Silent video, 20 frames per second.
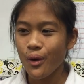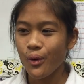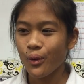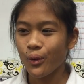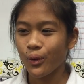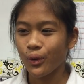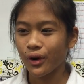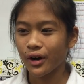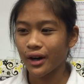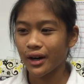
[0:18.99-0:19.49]

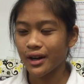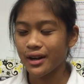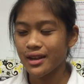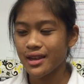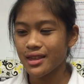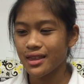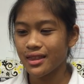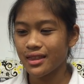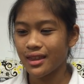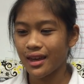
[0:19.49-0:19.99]
or
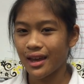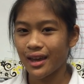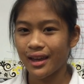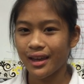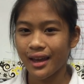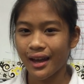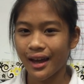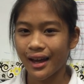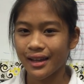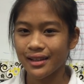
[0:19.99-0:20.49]
they
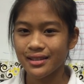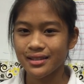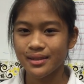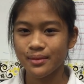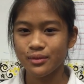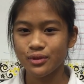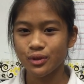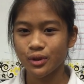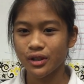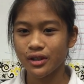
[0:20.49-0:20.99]
had
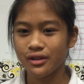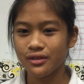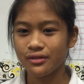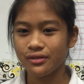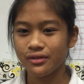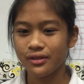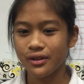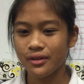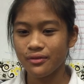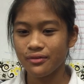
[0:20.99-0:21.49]
some sort of
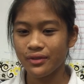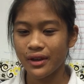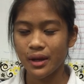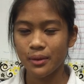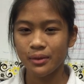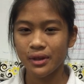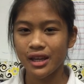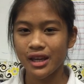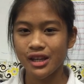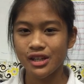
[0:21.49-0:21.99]

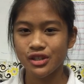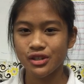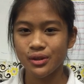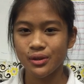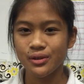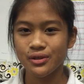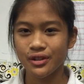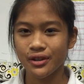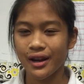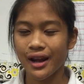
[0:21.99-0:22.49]
family
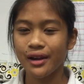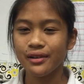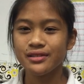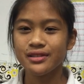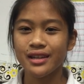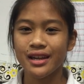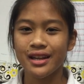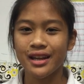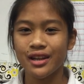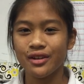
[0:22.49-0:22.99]
issues or
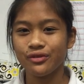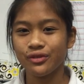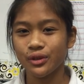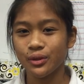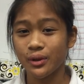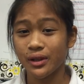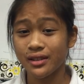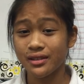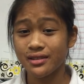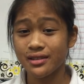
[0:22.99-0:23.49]
outside
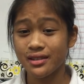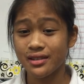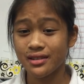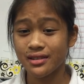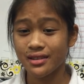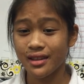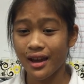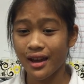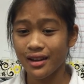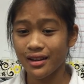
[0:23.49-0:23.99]

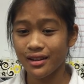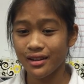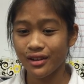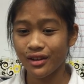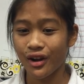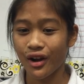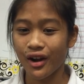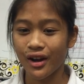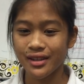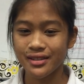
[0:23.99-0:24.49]
influences that
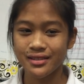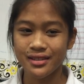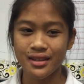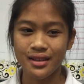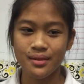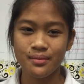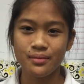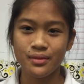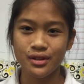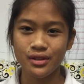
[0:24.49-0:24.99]
cause
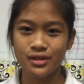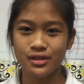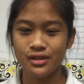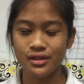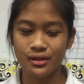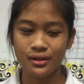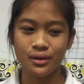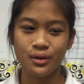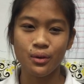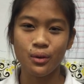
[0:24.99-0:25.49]
them
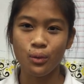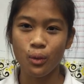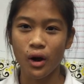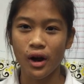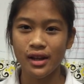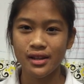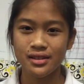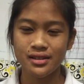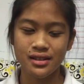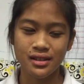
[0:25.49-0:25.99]
to
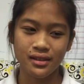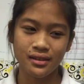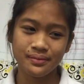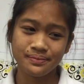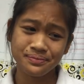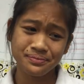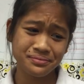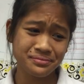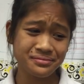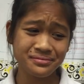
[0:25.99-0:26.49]
want to
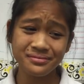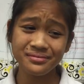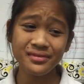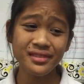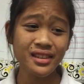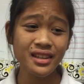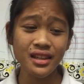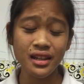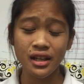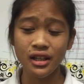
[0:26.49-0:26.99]

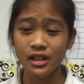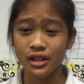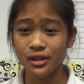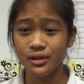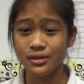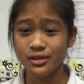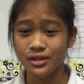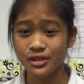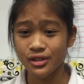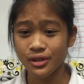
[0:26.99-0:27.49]

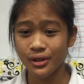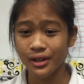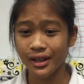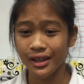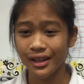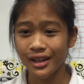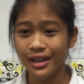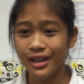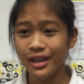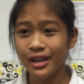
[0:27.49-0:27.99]
use a
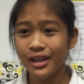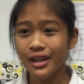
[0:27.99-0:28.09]
shooting.